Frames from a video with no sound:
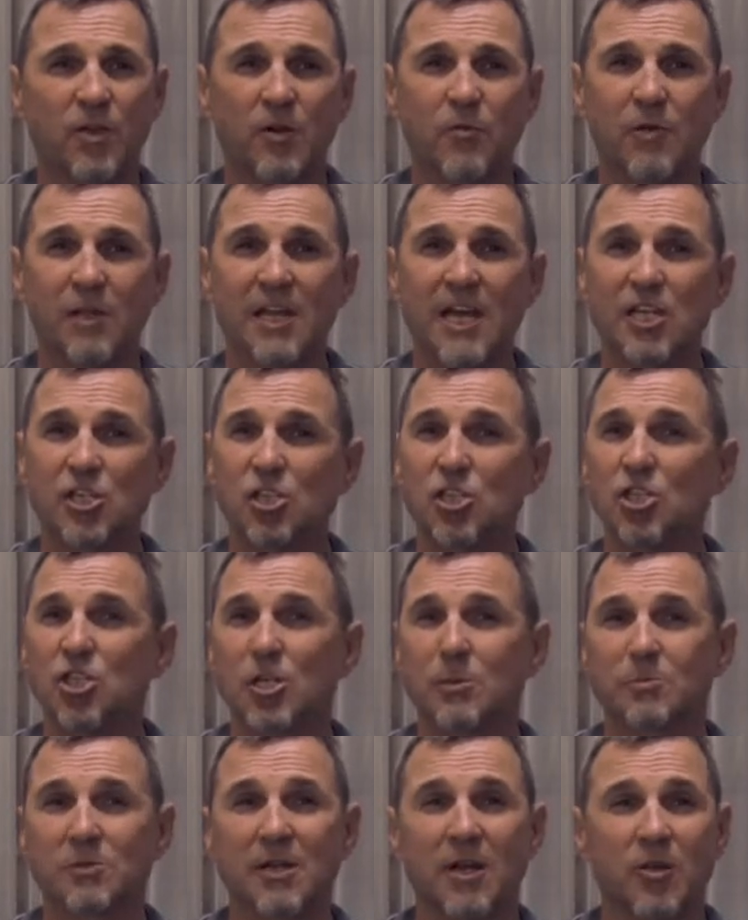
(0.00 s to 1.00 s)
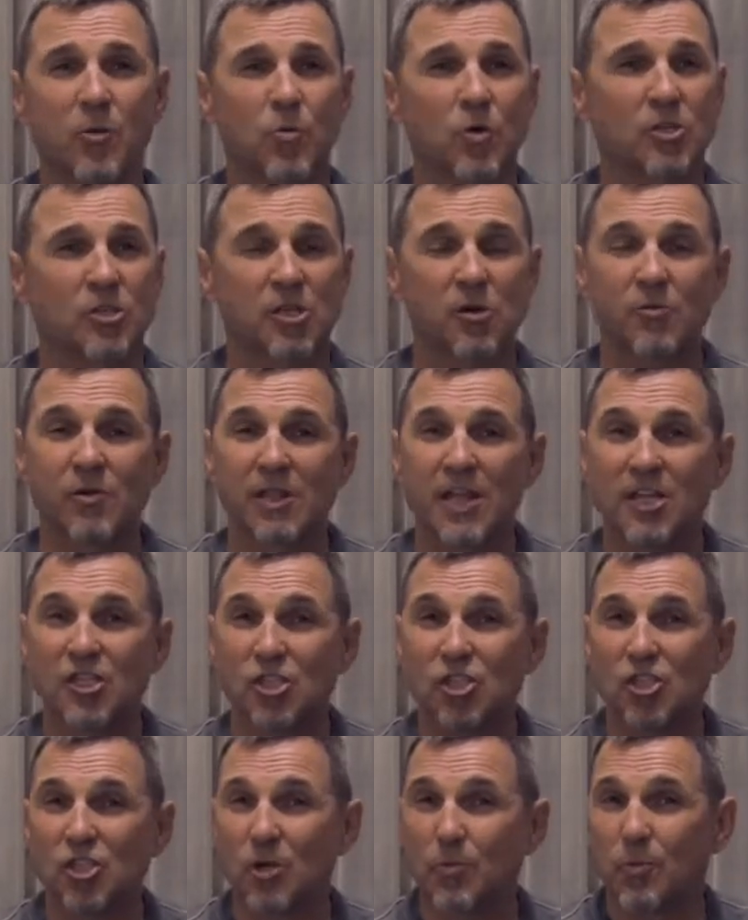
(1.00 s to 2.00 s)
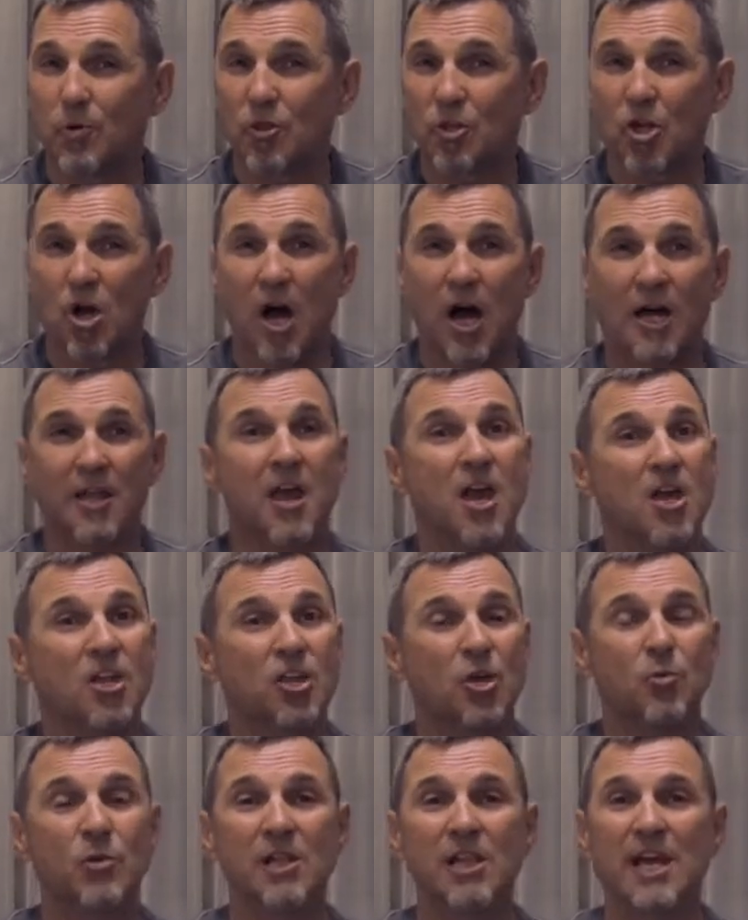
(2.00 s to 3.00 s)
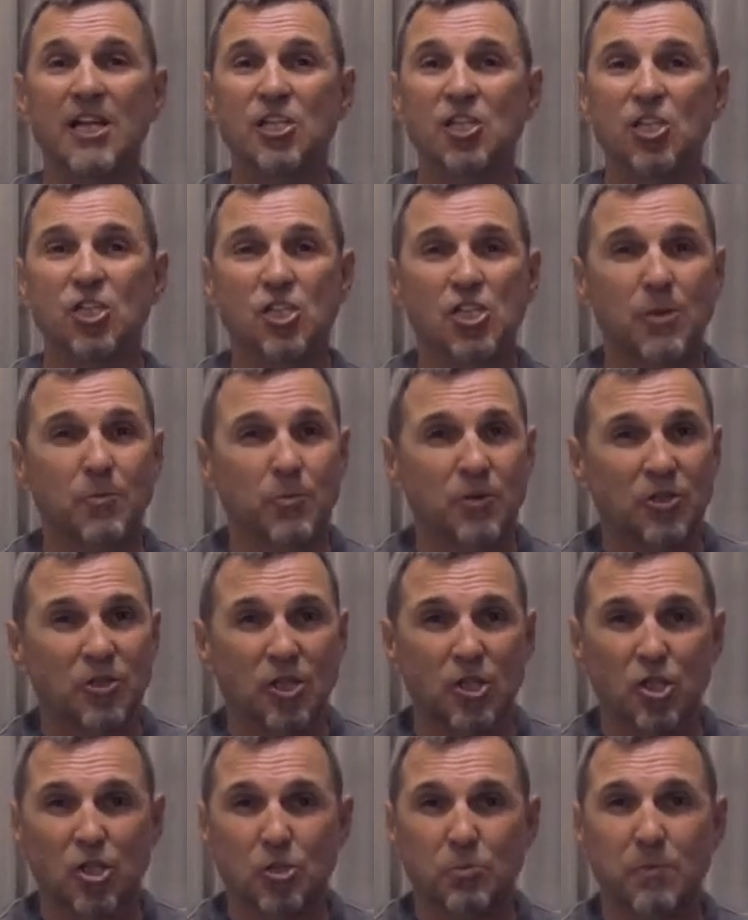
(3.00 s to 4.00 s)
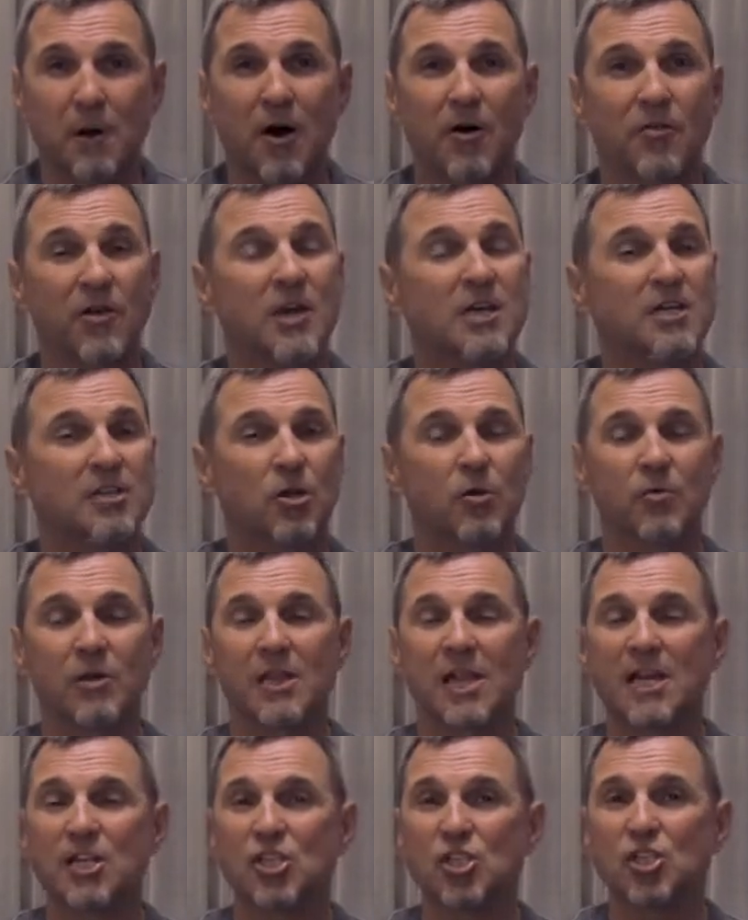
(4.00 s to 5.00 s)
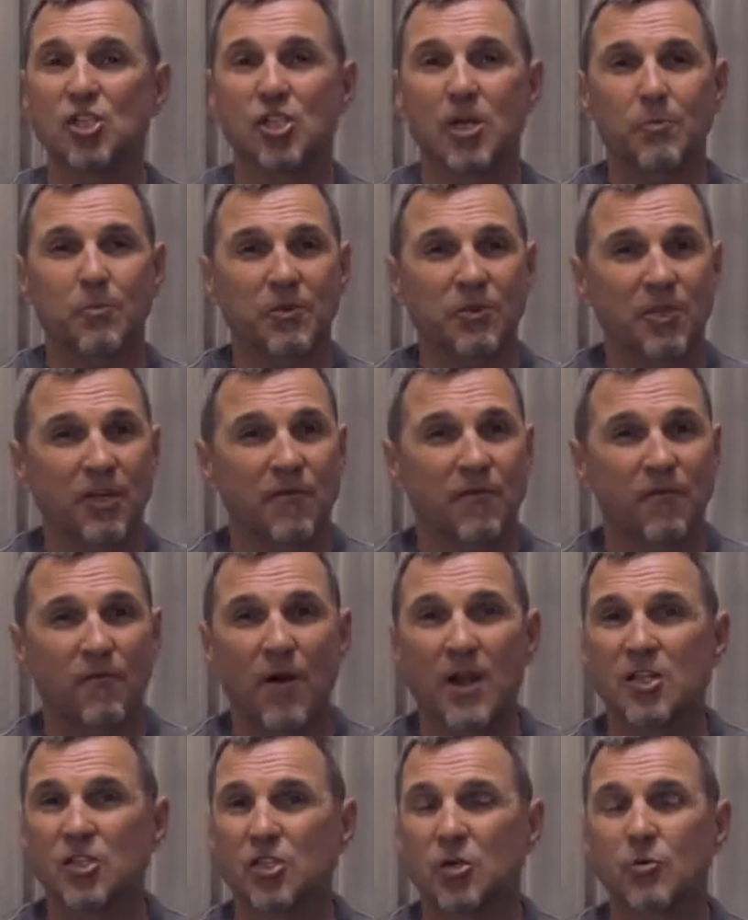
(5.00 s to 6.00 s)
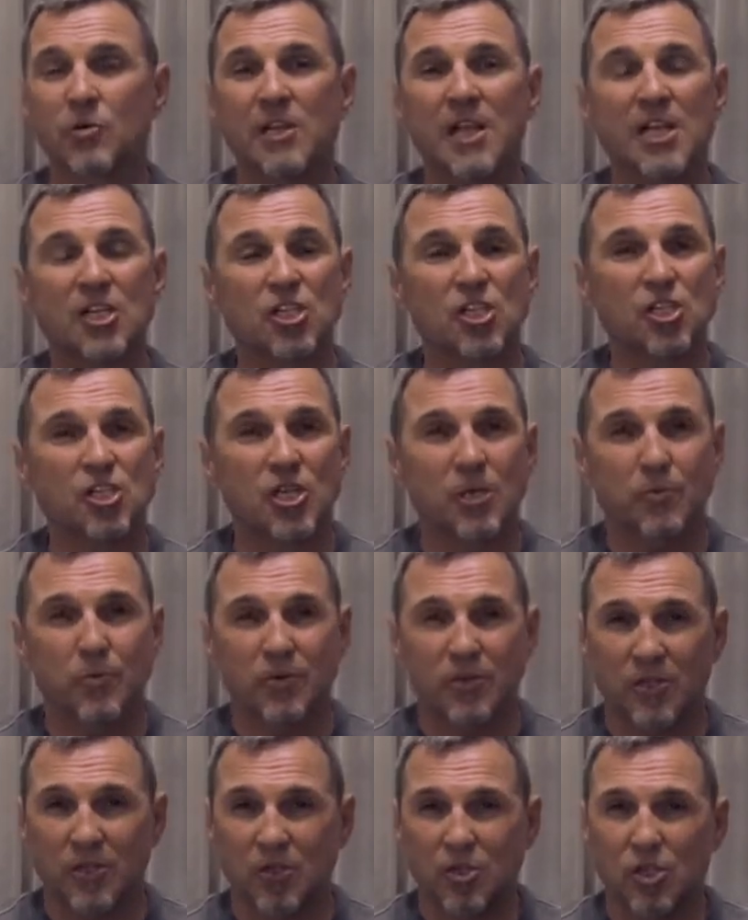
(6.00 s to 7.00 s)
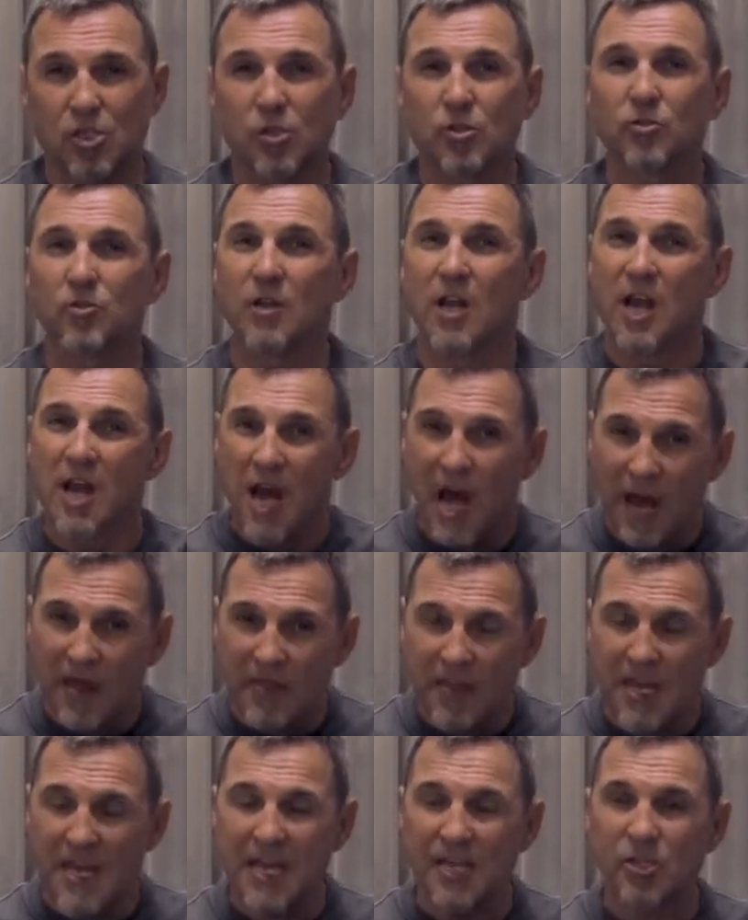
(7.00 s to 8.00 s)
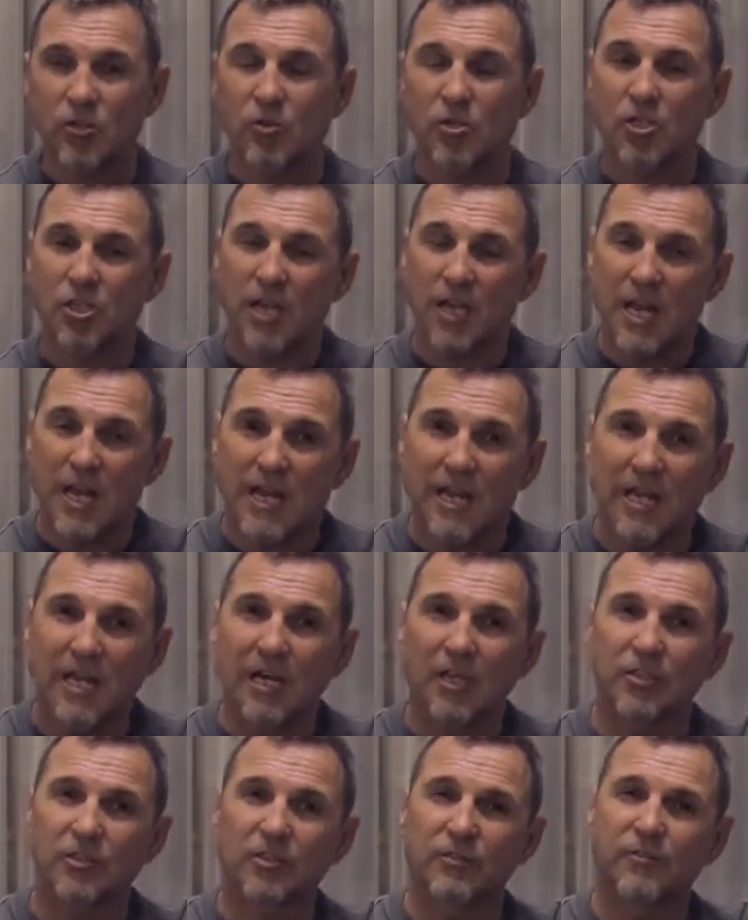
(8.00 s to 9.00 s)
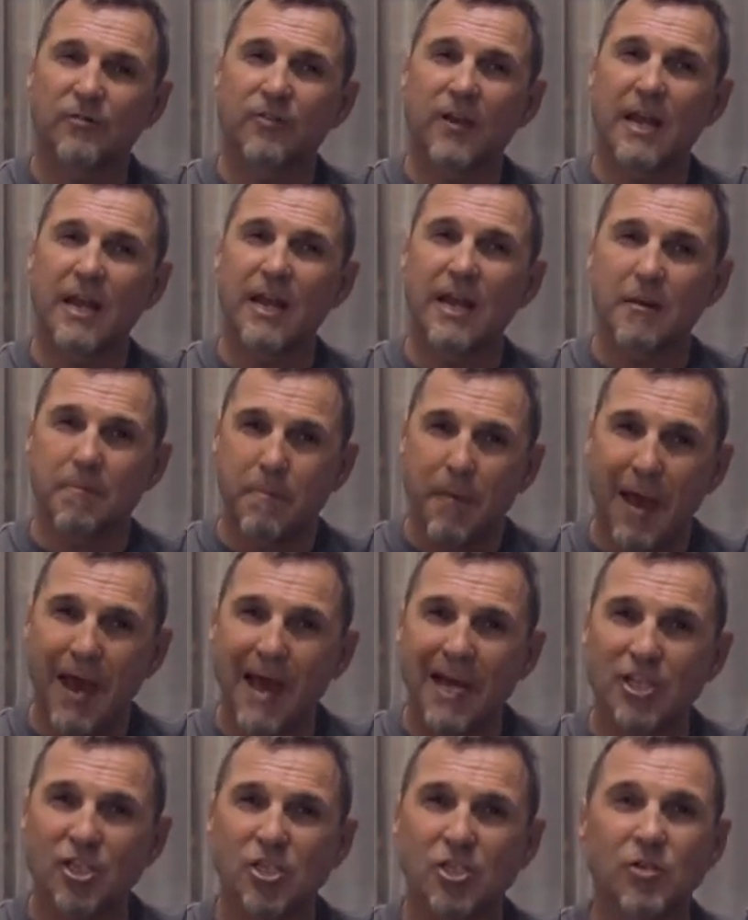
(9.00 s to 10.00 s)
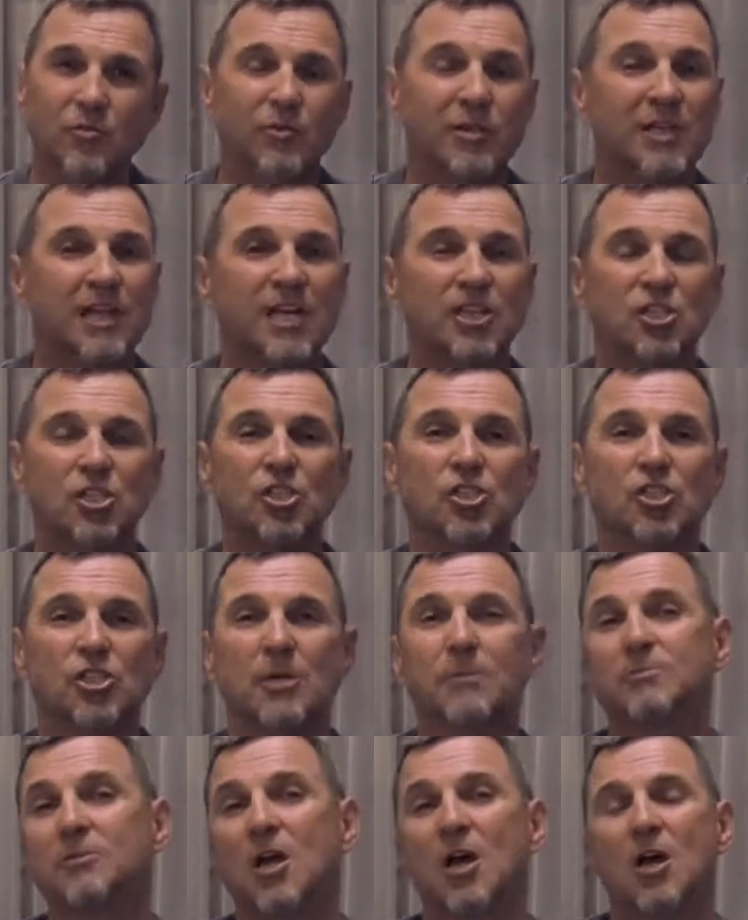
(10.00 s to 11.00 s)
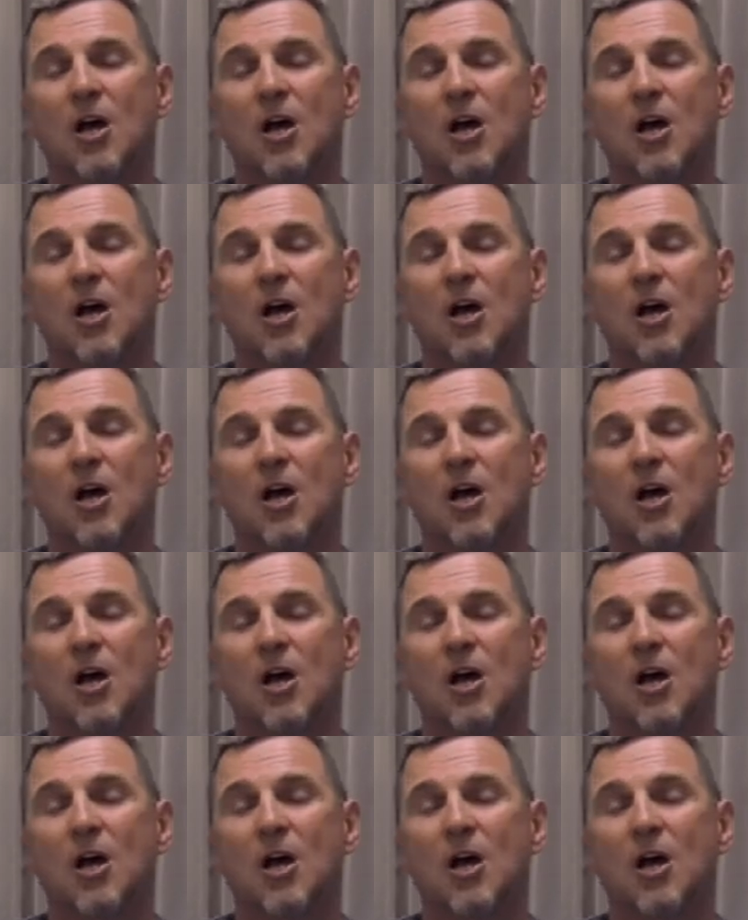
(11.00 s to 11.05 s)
their relationships. In other words, their relationship with God, their relationship with their spouse, their relationship with their friends, their relationship with their children. Are they interested in cultivating passionate relationships